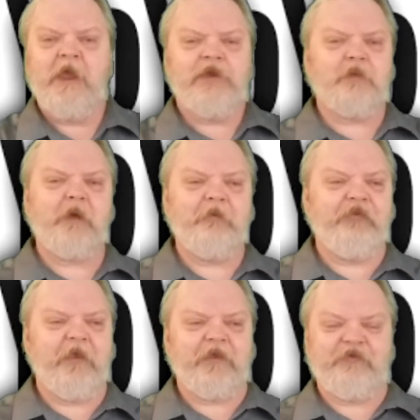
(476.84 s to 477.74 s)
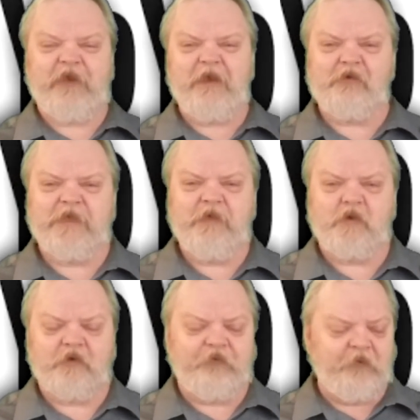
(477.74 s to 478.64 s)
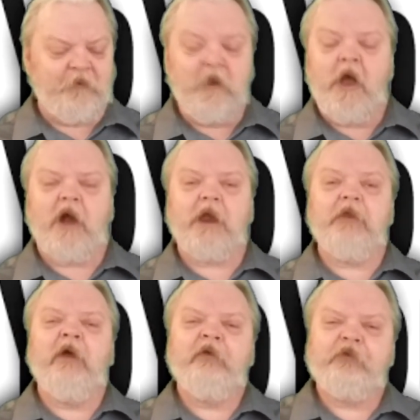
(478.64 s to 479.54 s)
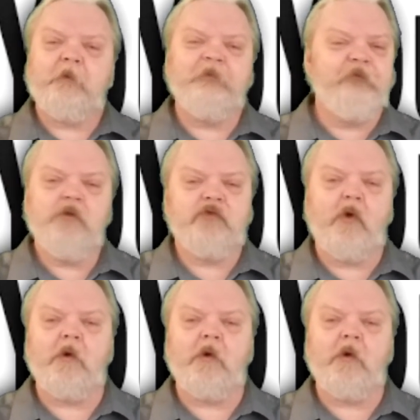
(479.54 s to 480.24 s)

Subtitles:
You're probably thinking channel keywords. All right, some of you know